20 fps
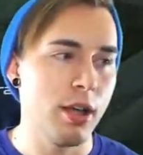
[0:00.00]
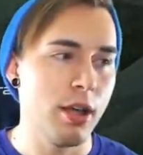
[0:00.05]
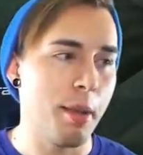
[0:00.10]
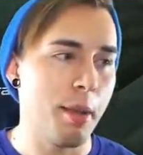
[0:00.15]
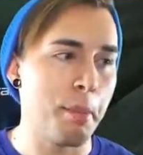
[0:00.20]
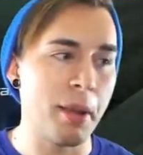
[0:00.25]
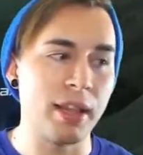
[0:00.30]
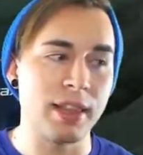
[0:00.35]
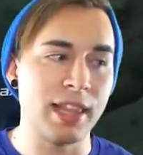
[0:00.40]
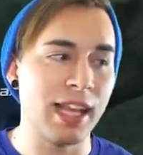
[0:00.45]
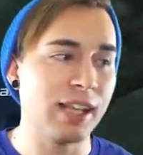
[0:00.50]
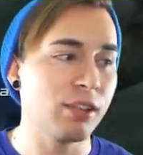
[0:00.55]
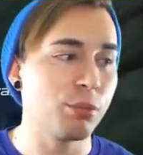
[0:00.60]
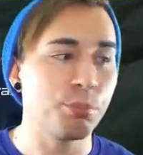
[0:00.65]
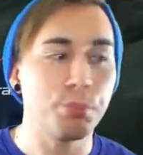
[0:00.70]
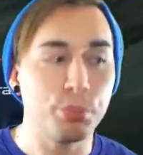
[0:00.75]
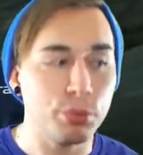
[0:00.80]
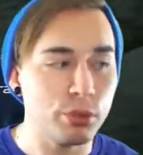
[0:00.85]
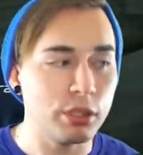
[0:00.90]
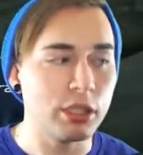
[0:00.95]
But that's
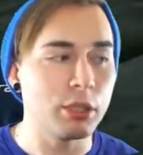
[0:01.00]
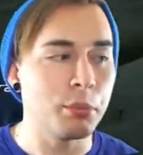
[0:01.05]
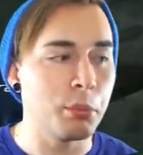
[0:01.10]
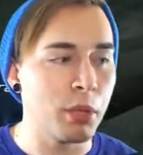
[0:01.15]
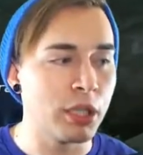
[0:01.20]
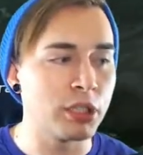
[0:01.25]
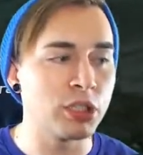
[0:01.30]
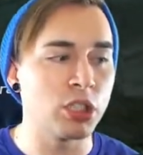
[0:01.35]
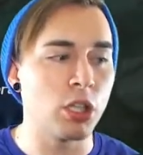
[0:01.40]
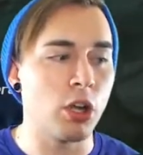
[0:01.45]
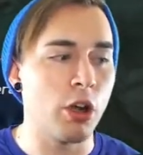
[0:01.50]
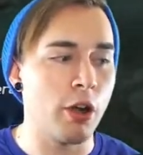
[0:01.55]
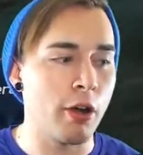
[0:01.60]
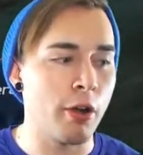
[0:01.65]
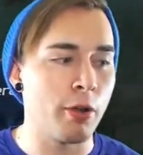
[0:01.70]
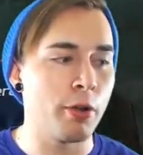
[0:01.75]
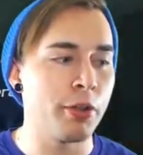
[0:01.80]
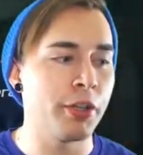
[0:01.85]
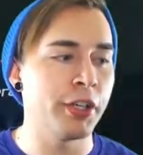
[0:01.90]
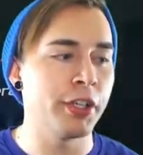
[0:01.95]
pretty much
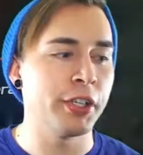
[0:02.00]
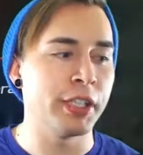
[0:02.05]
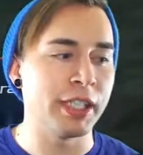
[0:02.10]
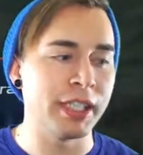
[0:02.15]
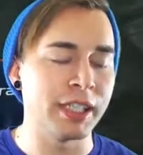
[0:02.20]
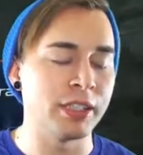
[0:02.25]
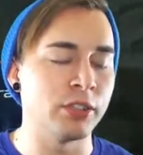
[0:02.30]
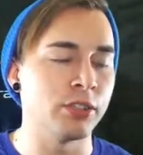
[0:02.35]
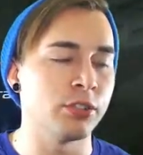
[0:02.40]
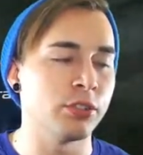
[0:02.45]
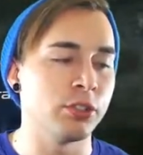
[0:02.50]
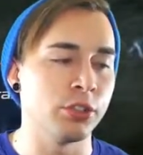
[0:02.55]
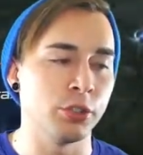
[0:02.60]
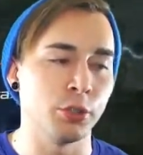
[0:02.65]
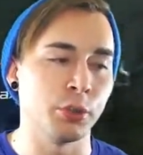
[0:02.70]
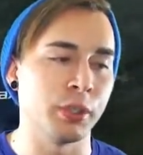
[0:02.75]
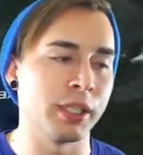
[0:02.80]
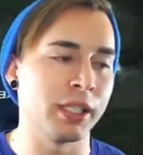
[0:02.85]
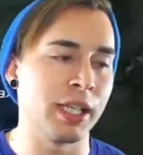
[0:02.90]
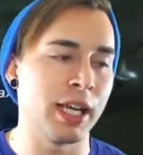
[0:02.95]
all there is to
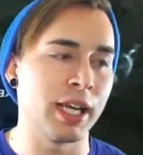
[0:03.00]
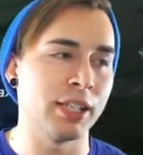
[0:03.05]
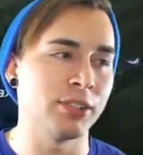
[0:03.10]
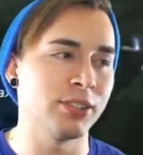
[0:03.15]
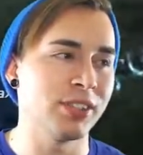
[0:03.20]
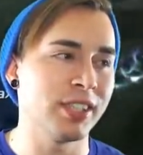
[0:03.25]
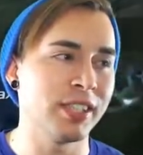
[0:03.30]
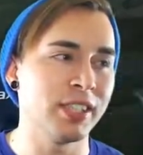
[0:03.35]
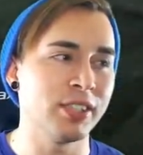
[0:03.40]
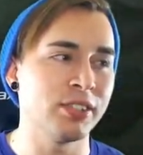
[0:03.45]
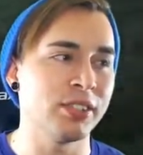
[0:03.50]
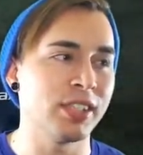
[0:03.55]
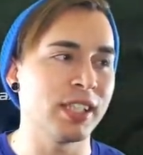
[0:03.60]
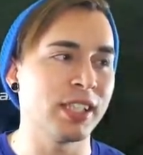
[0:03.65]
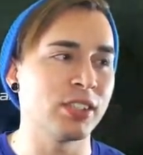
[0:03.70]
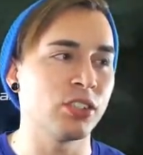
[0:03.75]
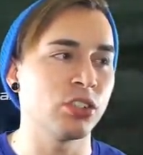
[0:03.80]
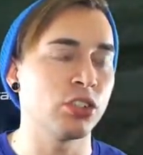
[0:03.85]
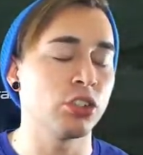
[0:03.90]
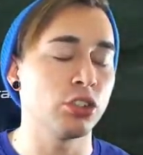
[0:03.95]
it, guys. It is
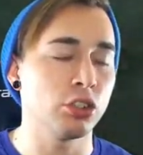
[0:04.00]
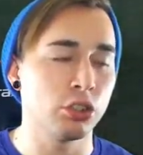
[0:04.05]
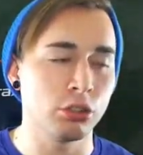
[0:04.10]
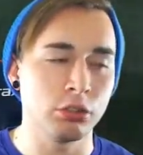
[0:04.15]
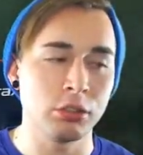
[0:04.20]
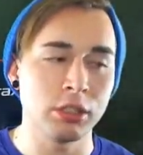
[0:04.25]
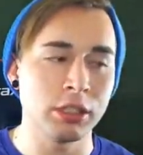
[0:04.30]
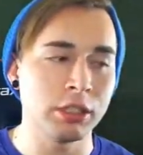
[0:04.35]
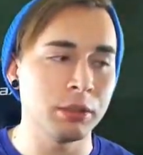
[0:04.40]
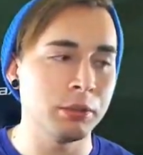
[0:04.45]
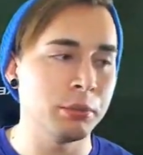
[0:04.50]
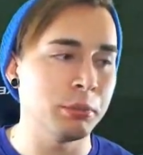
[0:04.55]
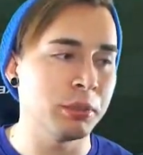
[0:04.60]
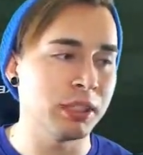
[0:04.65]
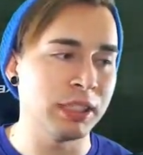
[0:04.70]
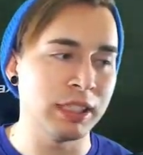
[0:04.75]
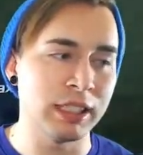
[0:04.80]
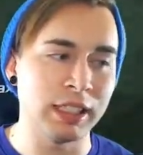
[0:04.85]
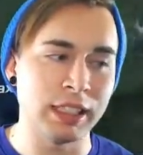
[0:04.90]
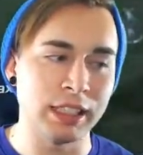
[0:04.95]

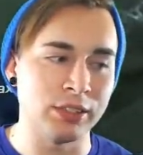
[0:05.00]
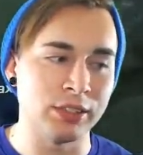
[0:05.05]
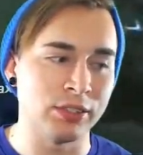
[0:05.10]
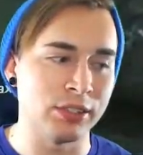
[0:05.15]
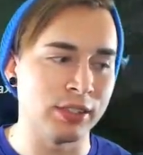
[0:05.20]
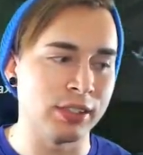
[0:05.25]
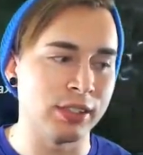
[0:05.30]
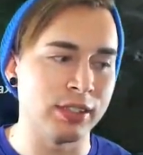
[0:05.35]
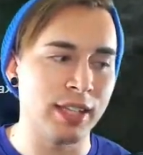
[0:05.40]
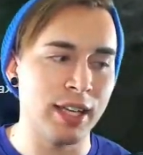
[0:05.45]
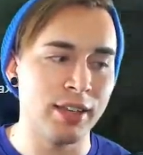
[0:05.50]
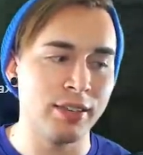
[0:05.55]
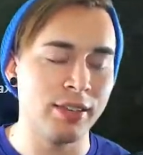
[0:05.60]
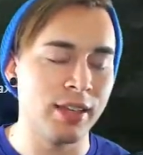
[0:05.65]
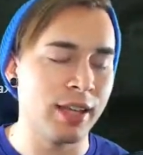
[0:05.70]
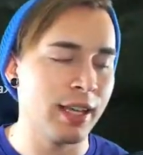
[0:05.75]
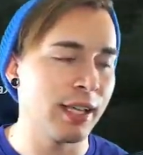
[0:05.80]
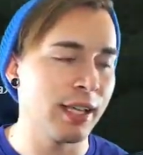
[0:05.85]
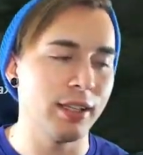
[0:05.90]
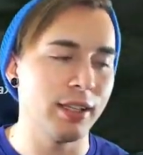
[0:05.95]
extremely easy. Death
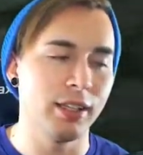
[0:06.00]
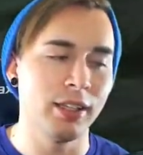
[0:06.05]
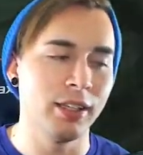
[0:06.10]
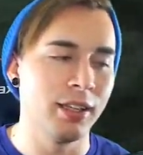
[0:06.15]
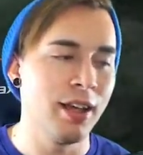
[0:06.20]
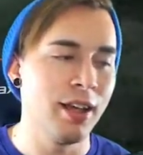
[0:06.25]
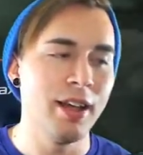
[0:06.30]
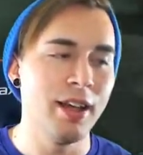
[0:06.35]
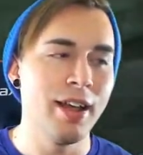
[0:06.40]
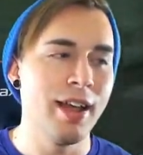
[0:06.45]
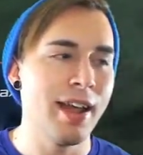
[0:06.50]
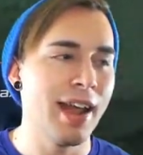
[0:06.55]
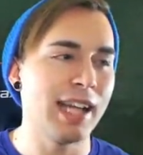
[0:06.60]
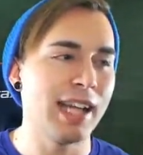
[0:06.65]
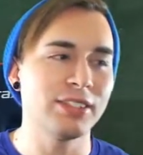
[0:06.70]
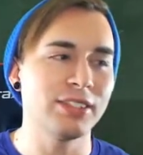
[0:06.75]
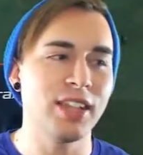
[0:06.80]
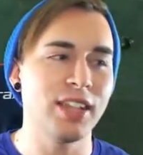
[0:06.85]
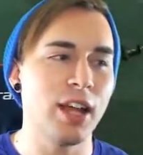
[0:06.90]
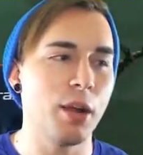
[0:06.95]
Knight,
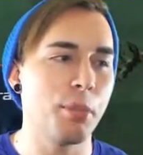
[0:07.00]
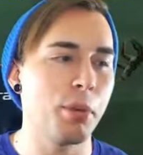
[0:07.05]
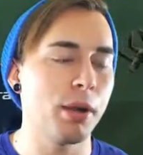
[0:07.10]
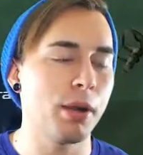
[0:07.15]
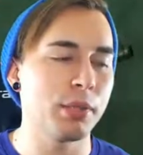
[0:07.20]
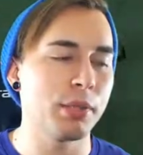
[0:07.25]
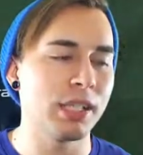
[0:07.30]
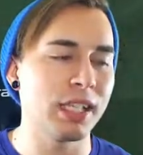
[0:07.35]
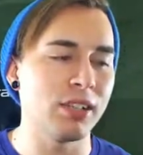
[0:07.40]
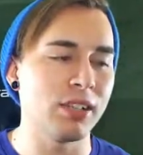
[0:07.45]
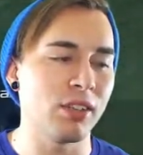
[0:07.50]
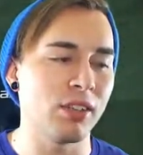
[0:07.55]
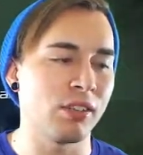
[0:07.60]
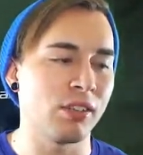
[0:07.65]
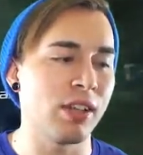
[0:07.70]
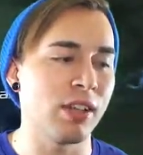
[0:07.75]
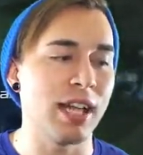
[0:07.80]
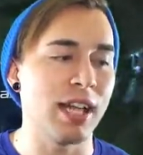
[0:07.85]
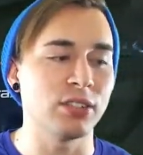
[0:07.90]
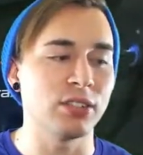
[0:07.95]
hands down, probably the easiest
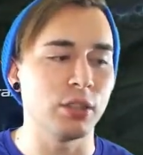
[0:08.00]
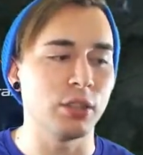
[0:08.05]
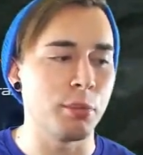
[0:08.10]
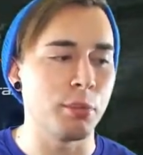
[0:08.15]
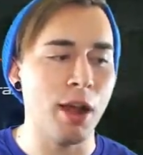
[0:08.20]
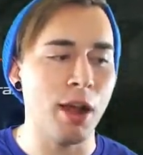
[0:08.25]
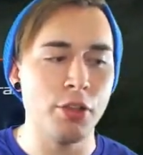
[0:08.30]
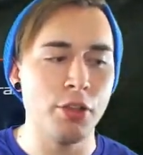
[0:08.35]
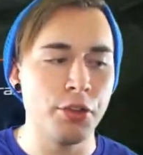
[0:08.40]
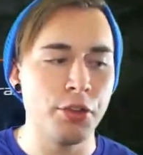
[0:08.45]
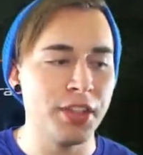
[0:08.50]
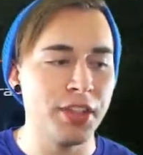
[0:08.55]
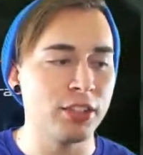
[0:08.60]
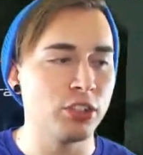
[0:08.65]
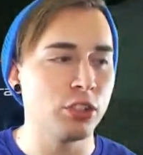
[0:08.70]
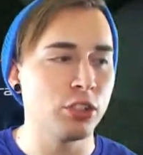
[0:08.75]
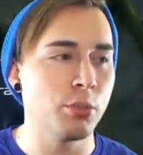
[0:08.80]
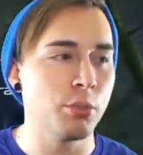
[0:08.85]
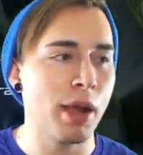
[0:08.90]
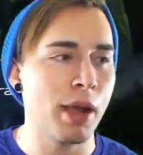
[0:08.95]
class. Some other things
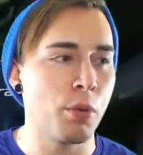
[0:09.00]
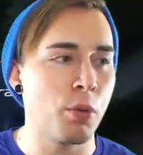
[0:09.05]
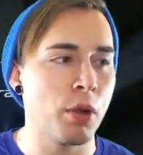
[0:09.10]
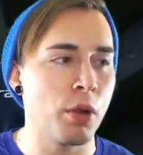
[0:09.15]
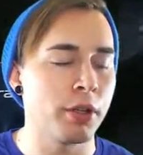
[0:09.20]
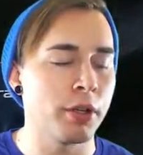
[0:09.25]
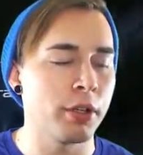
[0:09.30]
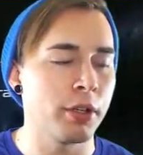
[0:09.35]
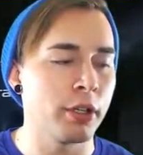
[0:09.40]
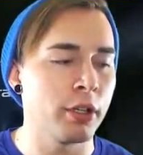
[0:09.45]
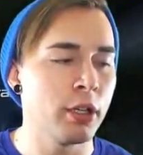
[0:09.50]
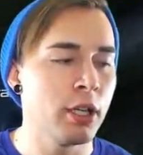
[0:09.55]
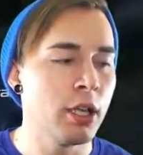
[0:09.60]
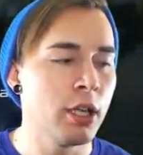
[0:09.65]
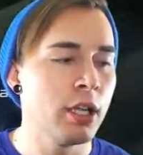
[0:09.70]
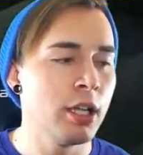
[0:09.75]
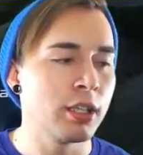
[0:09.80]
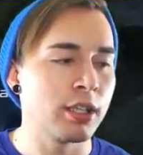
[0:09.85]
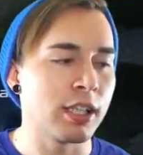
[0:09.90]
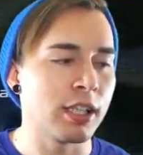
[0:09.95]
you might want to
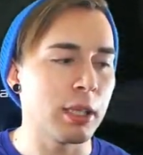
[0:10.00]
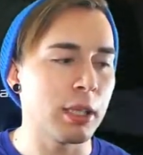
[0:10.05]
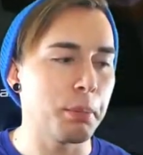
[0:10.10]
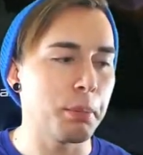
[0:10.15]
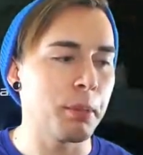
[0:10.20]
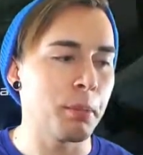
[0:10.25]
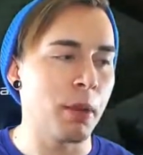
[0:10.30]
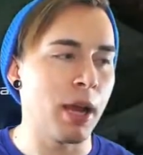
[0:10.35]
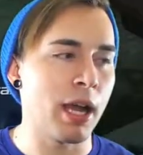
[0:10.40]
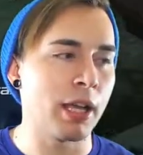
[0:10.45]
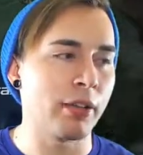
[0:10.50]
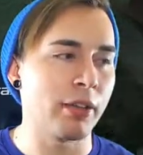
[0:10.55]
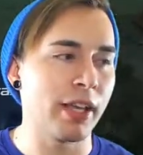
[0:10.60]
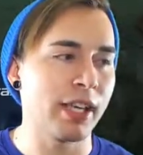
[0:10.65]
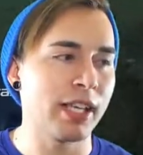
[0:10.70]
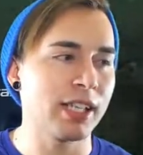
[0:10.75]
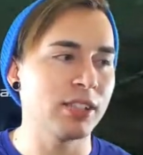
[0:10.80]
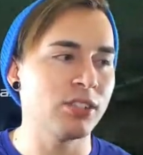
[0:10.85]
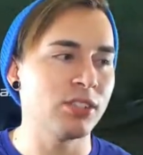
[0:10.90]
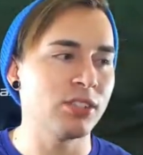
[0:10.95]
keep in mind, like
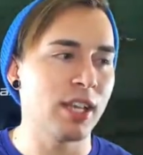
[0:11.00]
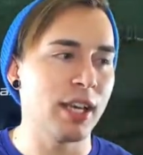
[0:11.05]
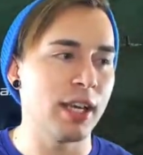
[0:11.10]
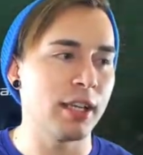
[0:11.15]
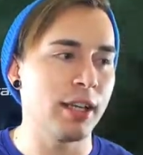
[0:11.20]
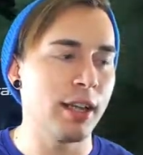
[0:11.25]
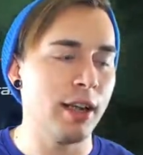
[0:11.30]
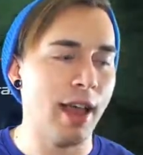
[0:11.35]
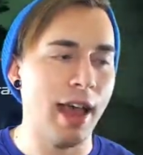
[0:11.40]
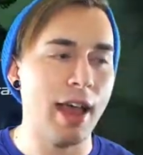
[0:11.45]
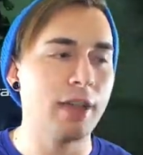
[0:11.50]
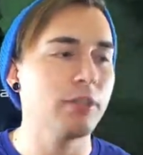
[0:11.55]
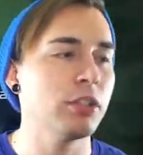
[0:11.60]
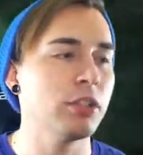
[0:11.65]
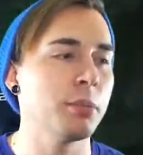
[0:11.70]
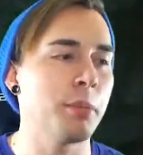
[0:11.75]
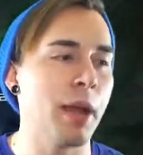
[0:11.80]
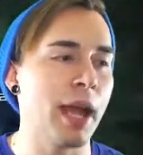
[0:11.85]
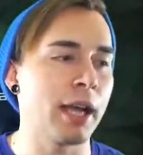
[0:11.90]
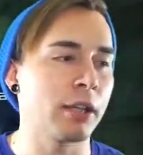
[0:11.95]
I said, have your
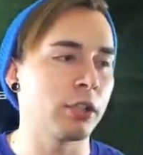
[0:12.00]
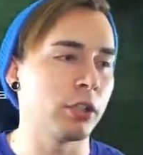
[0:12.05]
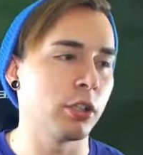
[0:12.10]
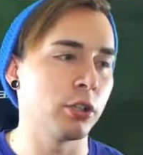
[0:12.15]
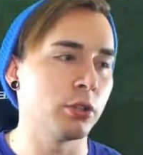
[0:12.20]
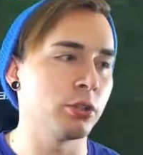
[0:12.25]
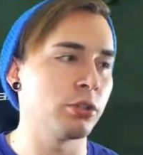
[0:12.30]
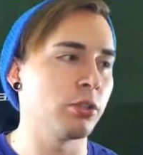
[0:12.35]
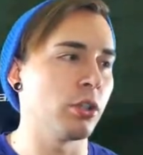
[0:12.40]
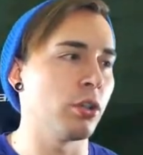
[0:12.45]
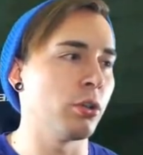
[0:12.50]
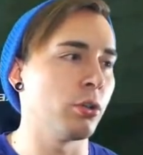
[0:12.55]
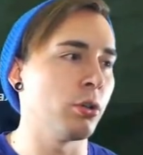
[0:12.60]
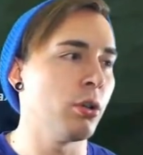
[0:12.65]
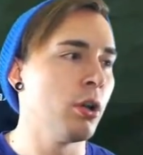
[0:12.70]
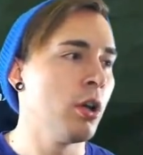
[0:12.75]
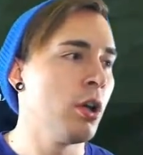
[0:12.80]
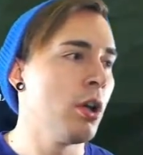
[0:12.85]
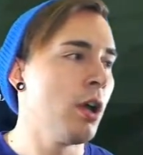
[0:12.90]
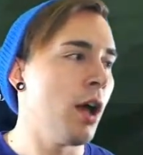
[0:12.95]
macros. So
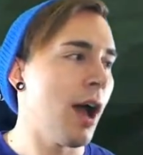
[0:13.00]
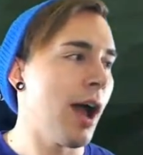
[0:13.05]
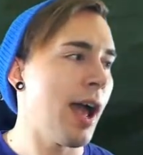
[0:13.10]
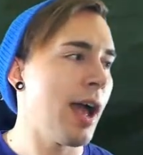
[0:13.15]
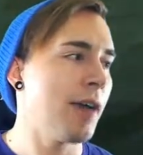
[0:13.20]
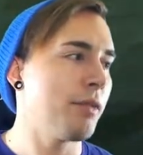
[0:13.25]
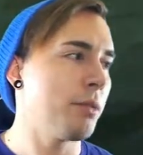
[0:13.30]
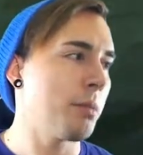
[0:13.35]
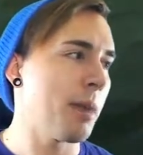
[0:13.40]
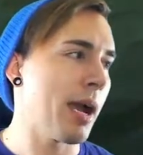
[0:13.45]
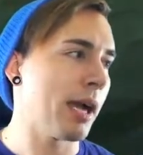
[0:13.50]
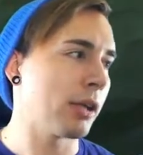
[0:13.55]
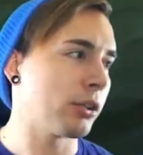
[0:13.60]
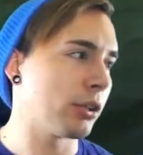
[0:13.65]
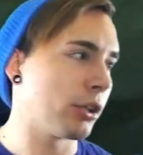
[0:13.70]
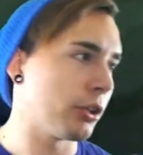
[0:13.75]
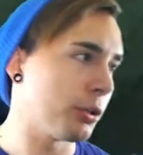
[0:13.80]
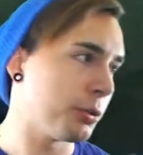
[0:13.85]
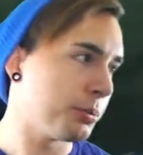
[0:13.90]
I have a macro